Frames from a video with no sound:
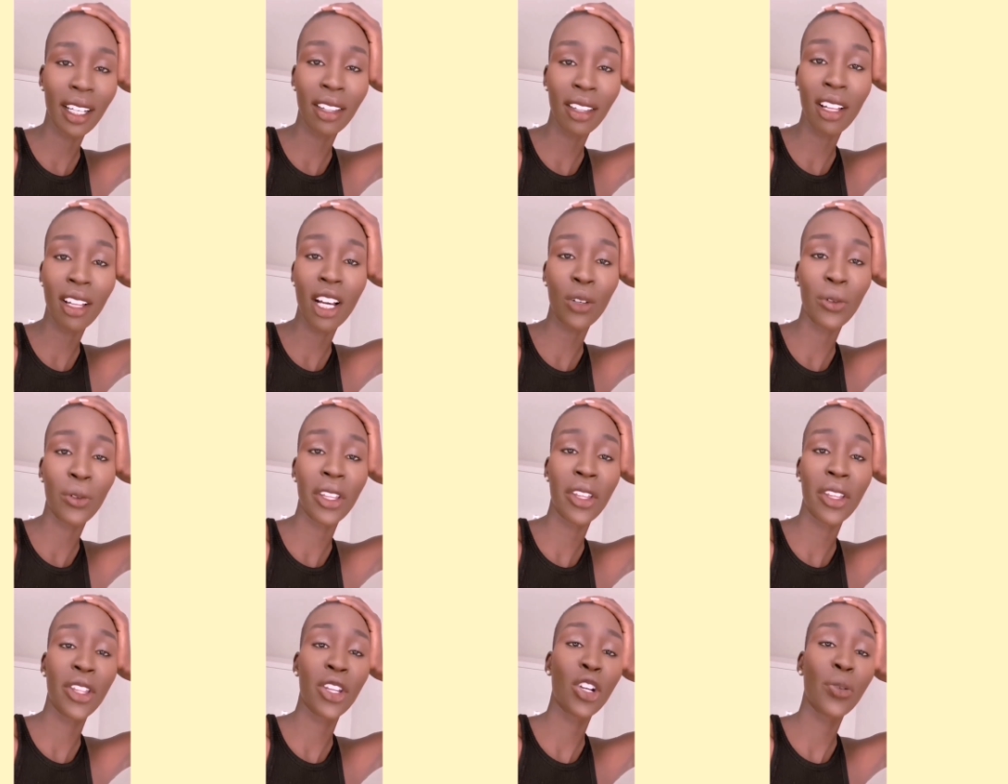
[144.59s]
along
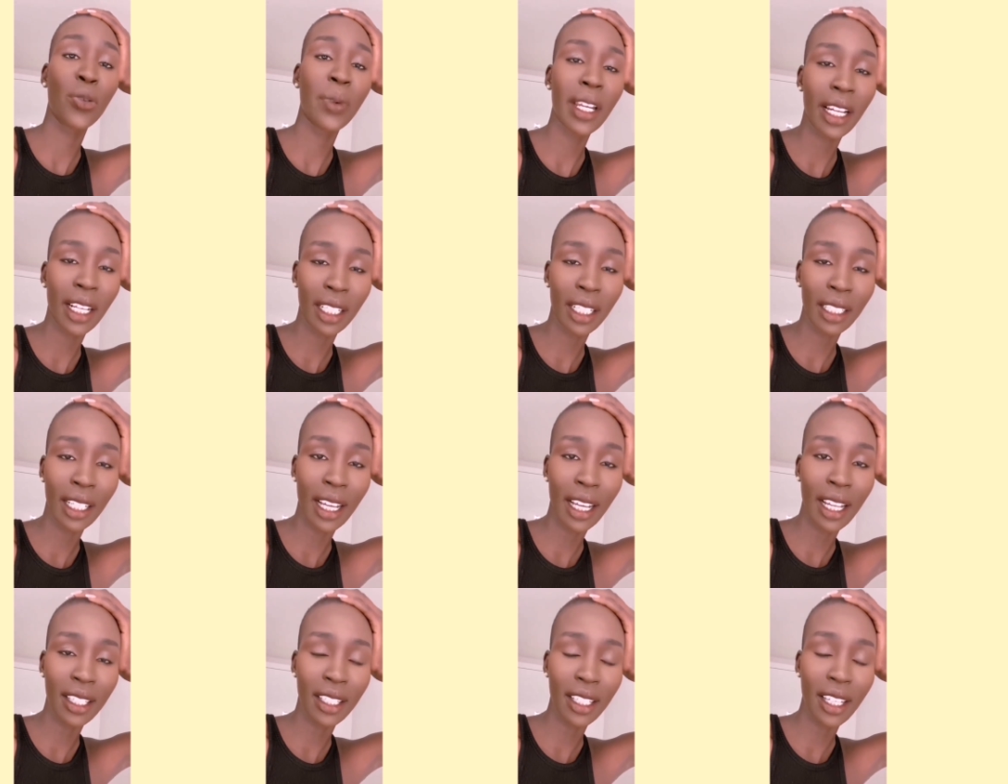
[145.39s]
with Ethiopian
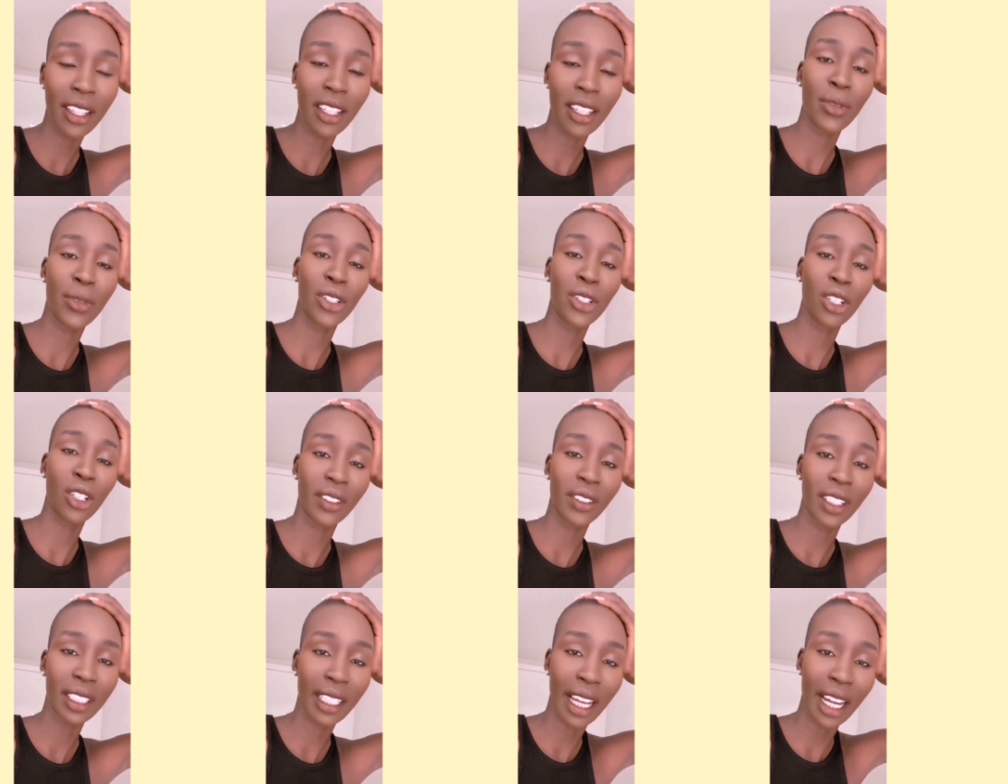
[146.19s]
Airlines and the Miss
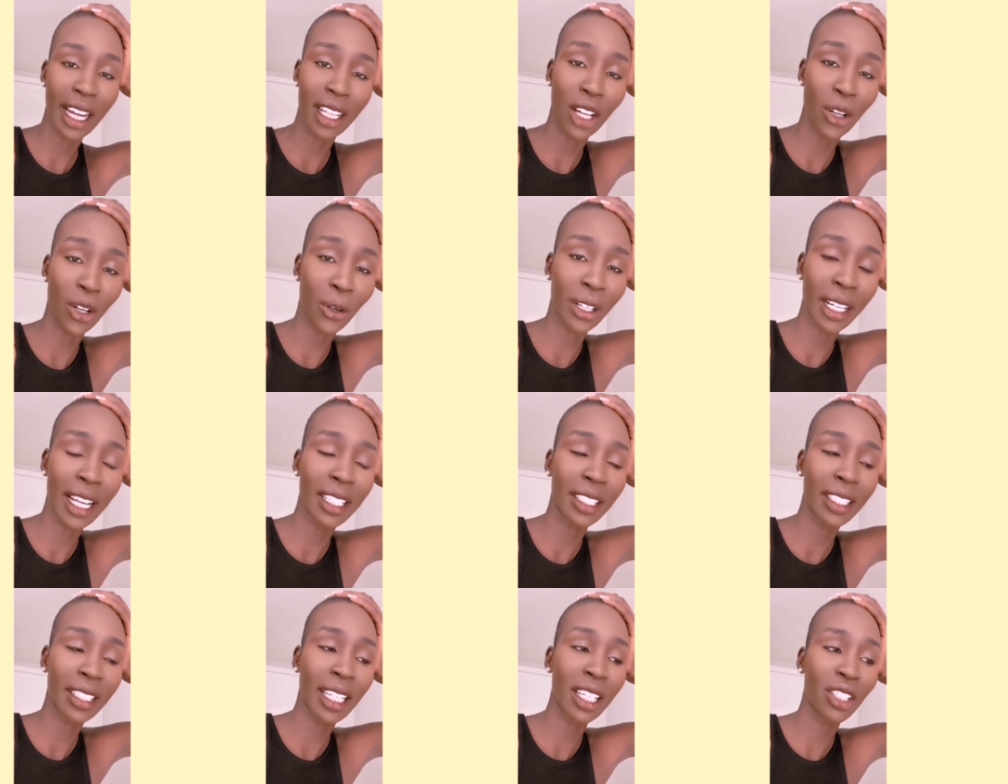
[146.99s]
Universe Canada
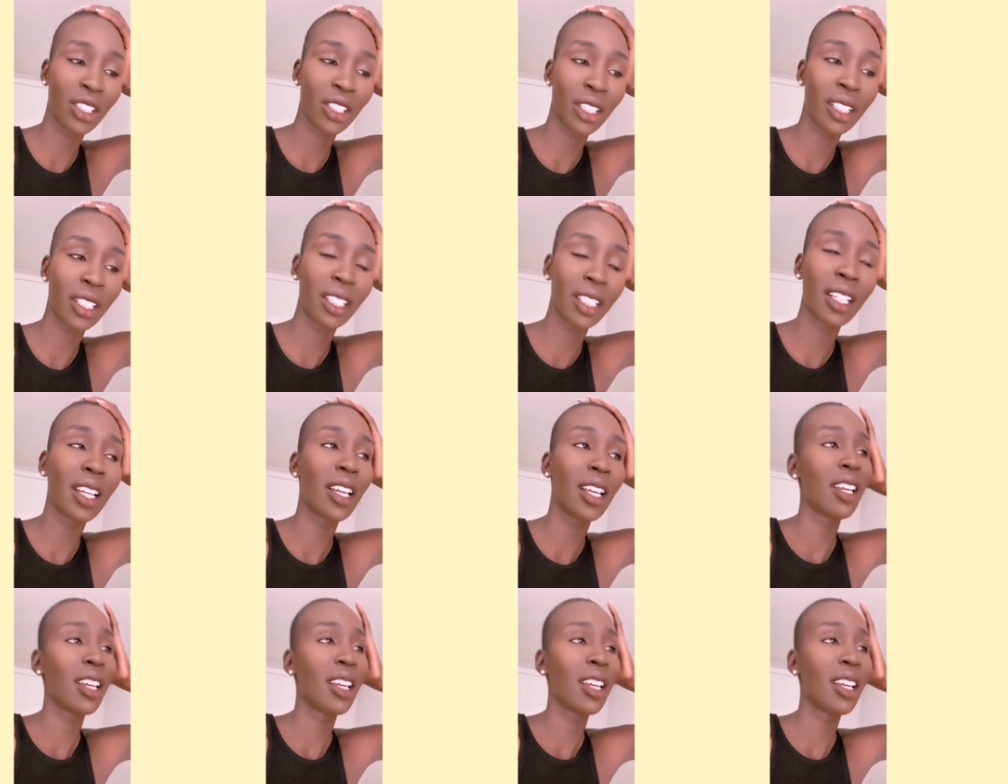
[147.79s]
organization.